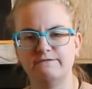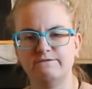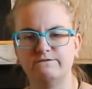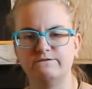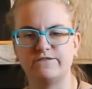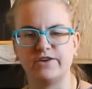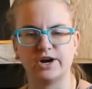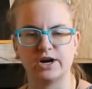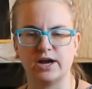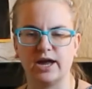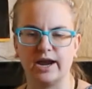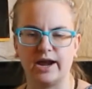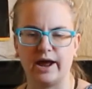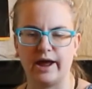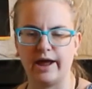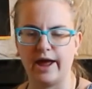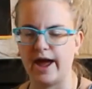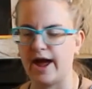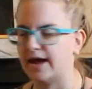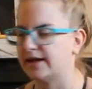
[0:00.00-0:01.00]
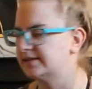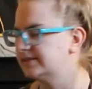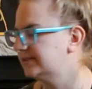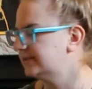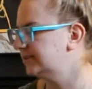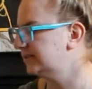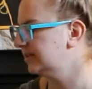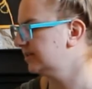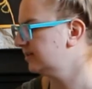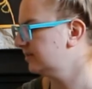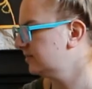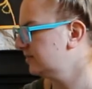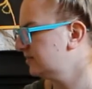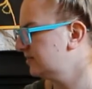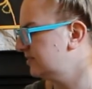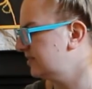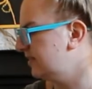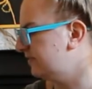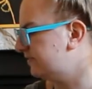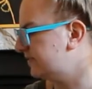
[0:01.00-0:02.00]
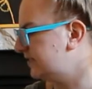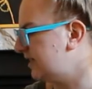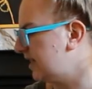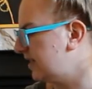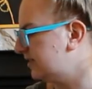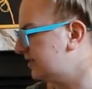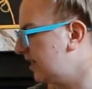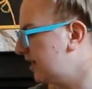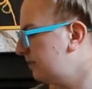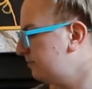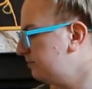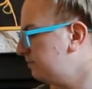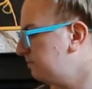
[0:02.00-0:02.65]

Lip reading: "Forget I asked," sniffed Santa.